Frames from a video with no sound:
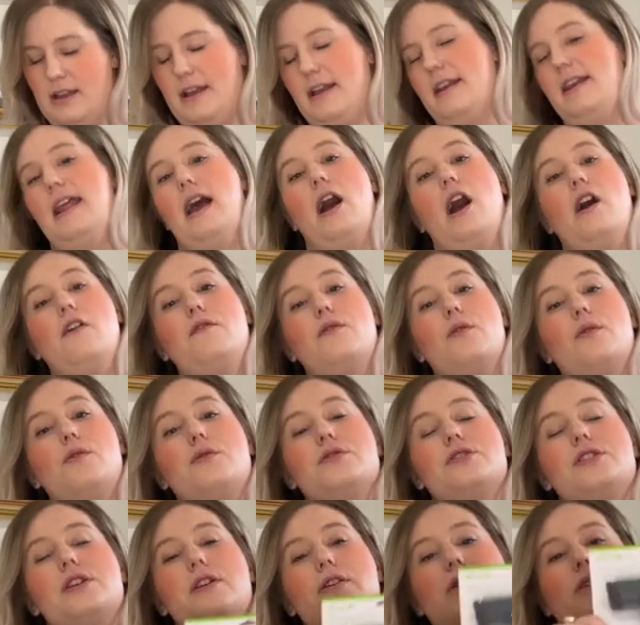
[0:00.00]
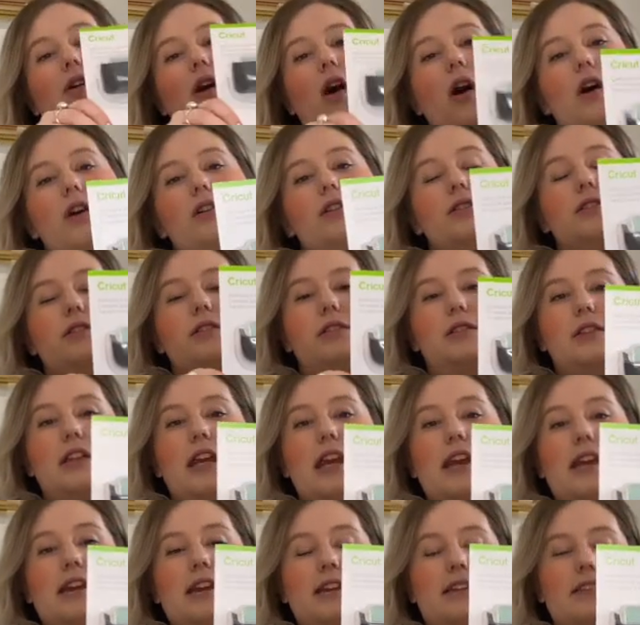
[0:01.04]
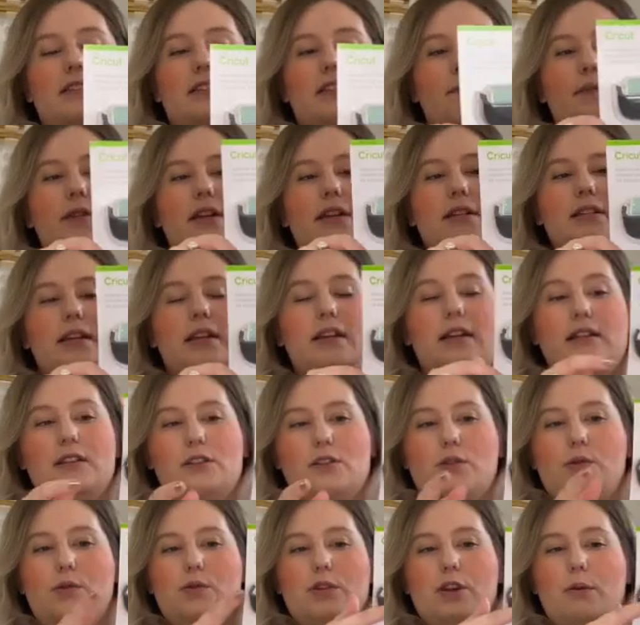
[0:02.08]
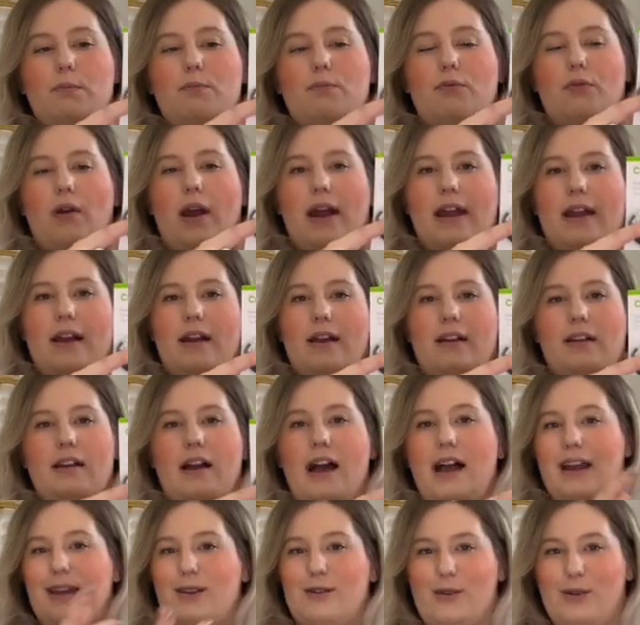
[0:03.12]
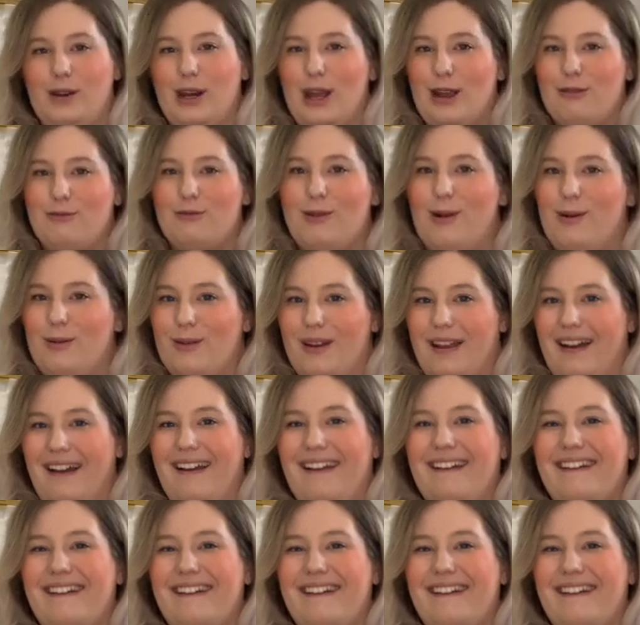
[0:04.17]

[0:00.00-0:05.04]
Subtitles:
Now I've also got these. This is called a brayer, I call it a roller.